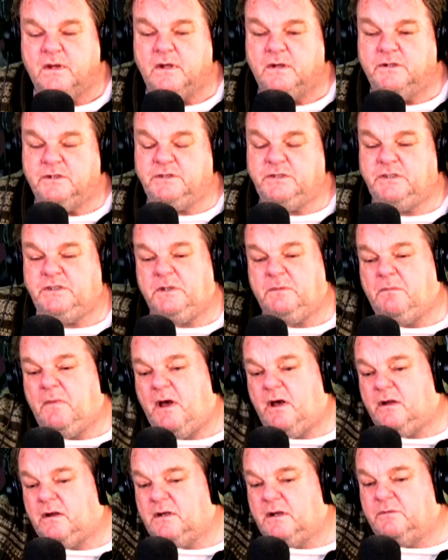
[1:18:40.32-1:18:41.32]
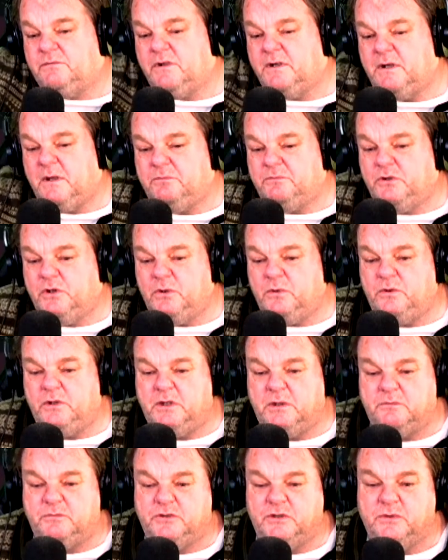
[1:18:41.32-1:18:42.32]
This is a model of the
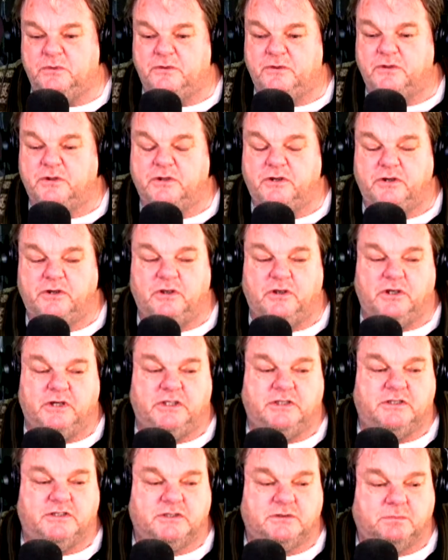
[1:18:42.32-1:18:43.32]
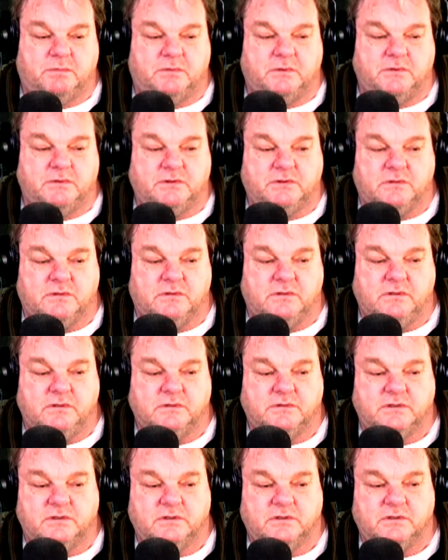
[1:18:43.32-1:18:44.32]
Neptunium-239
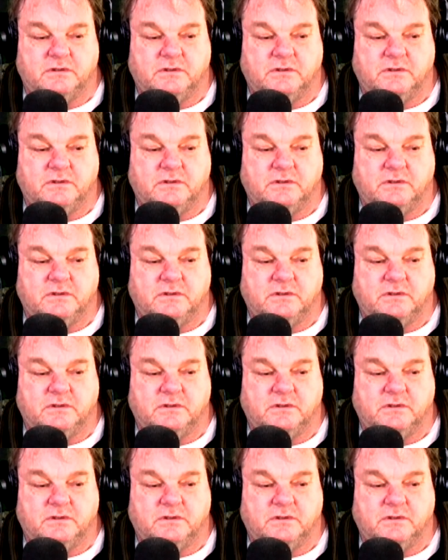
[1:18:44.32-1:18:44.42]
dispersals.